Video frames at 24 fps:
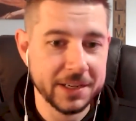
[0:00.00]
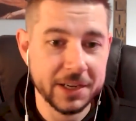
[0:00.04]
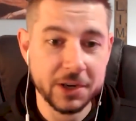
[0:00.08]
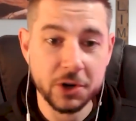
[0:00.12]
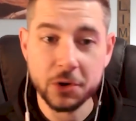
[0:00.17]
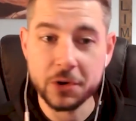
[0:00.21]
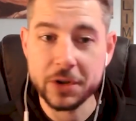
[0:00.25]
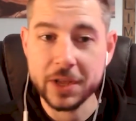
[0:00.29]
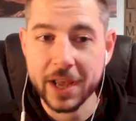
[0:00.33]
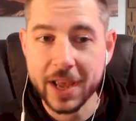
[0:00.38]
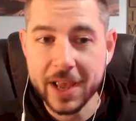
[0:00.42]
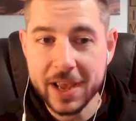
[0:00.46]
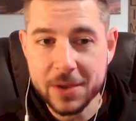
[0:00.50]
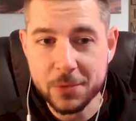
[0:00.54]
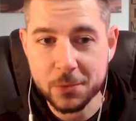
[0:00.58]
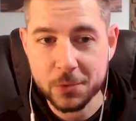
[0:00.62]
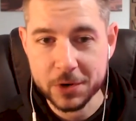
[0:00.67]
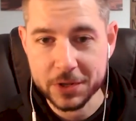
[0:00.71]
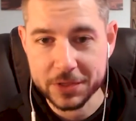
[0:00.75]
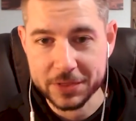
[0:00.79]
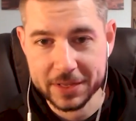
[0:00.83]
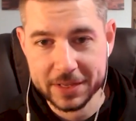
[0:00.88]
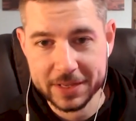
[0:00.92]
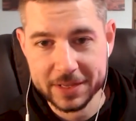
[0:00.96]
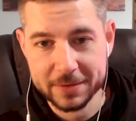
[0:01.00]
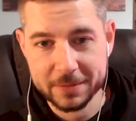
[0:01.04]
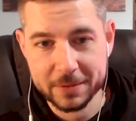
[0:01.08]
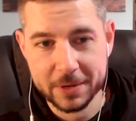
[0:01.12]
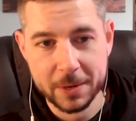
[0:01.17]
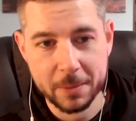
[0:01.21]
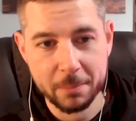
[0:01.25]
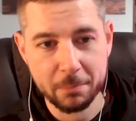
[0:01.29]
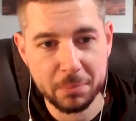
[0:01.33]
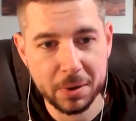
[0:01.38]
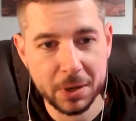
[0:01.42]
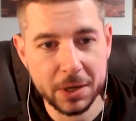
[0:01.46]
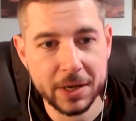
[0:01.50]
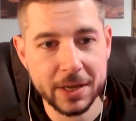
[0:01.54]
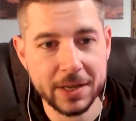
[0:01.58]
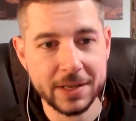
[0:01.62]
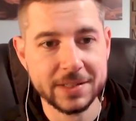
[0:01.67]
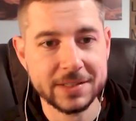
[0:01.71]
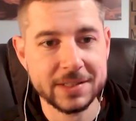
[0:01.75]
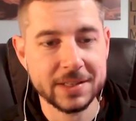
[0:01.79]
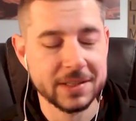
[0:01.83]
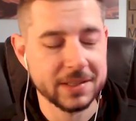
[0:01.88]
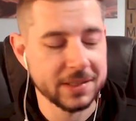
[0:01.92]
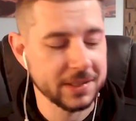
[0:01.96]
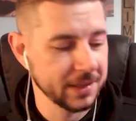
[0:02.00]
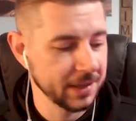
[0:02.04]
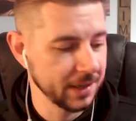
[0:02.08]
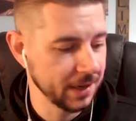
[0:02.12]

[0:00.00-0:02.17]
I did okay with it. But